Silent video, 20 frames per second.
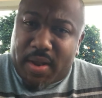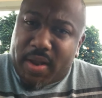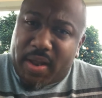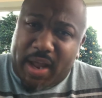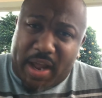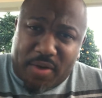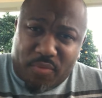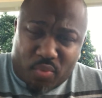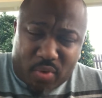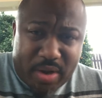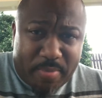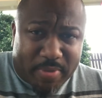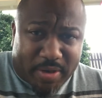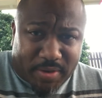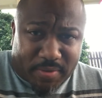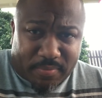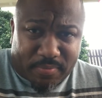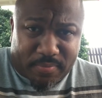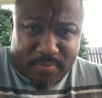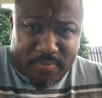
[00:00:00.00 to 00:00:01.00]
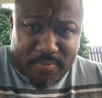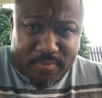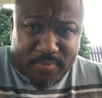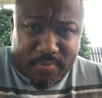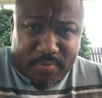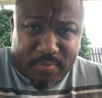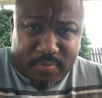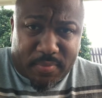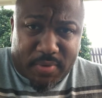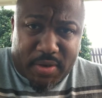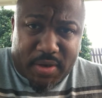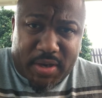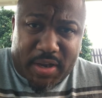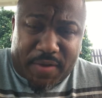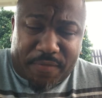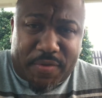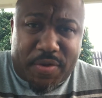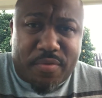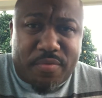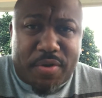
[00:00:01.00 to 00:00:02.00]
And women,
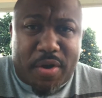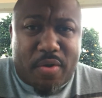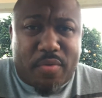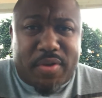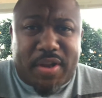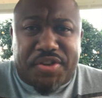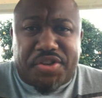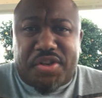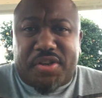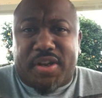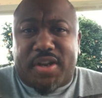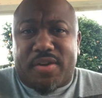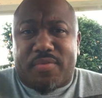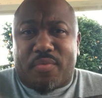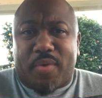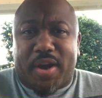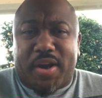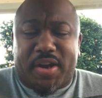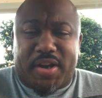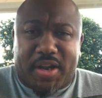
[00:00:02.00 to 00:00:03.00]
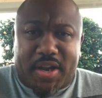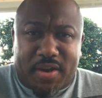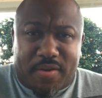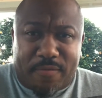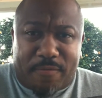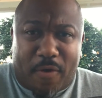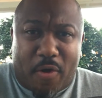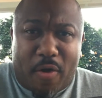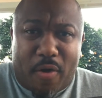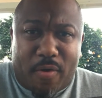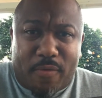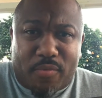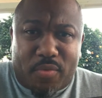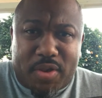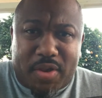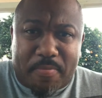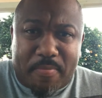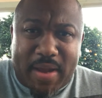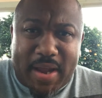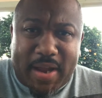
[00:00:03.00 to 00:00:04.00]
if you know that you're getting ready to get involved with
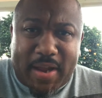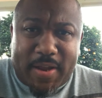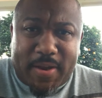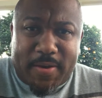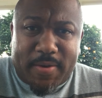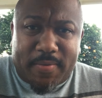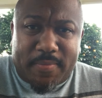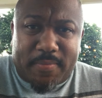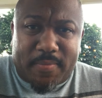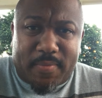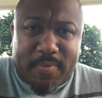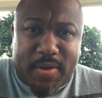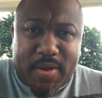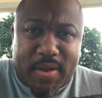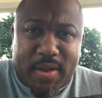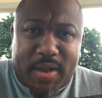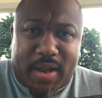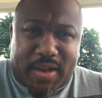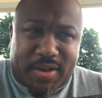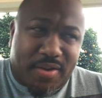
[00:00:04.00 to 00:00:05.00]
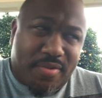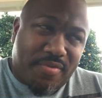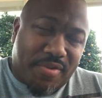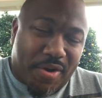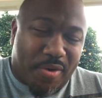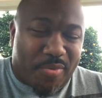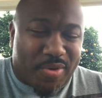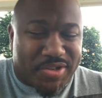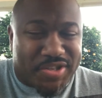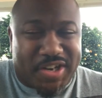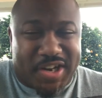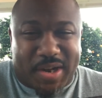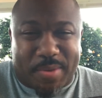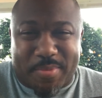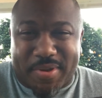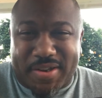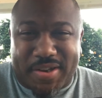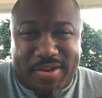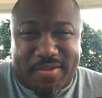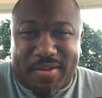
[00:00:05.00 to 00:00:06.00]
a man, and you know it's
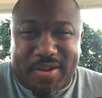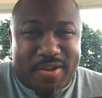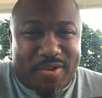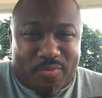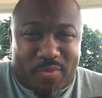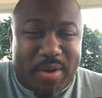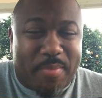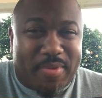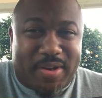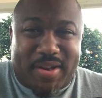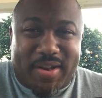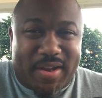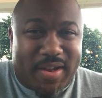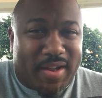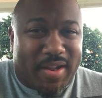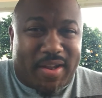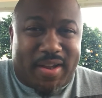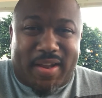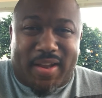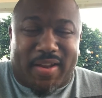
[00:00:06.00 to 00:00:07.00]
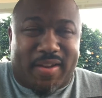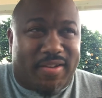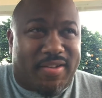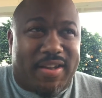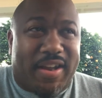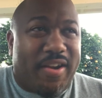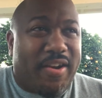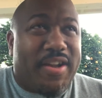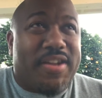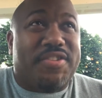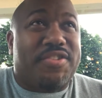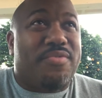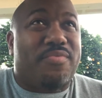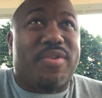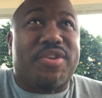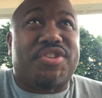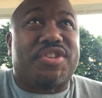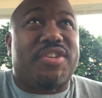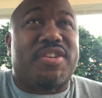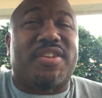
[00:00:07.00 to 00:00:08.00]
coming, women, their
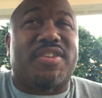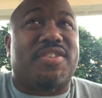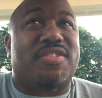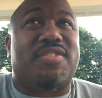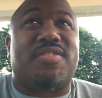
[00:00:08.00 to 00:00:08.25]
intuition is